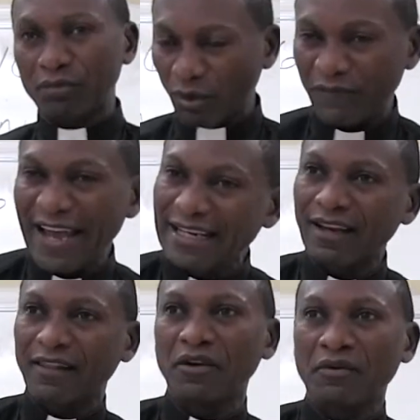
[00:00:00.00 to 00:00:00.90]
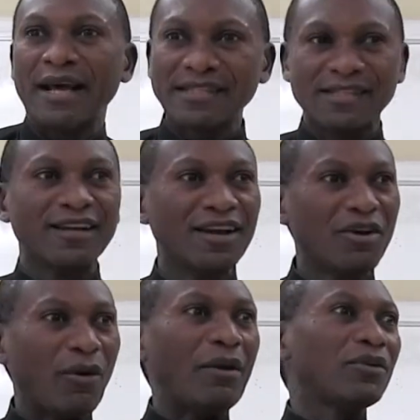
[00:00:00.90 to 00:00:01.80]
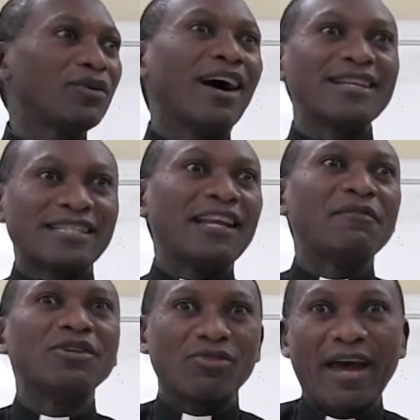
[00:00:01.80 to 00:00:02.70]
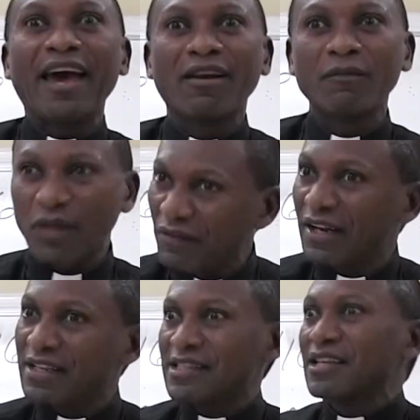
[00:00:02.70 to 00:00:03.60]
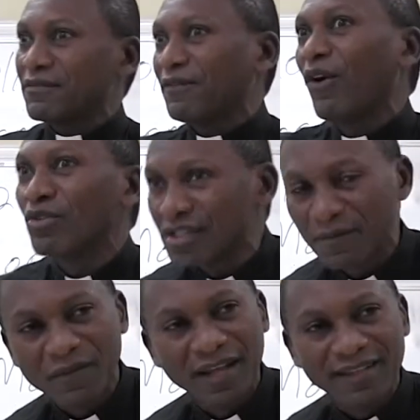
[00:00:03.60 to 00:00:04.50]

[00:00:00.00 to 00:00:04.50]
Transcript: provided the grace, why would God send me to hell if it is His fault